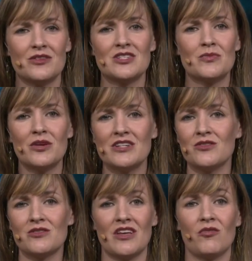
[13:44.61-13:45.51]
to
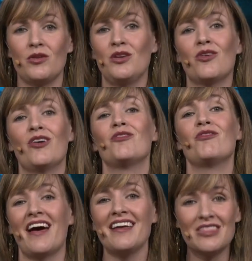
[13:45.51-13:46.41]
express yourself when you can't
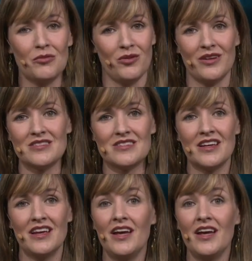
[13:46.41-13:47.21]
find the words.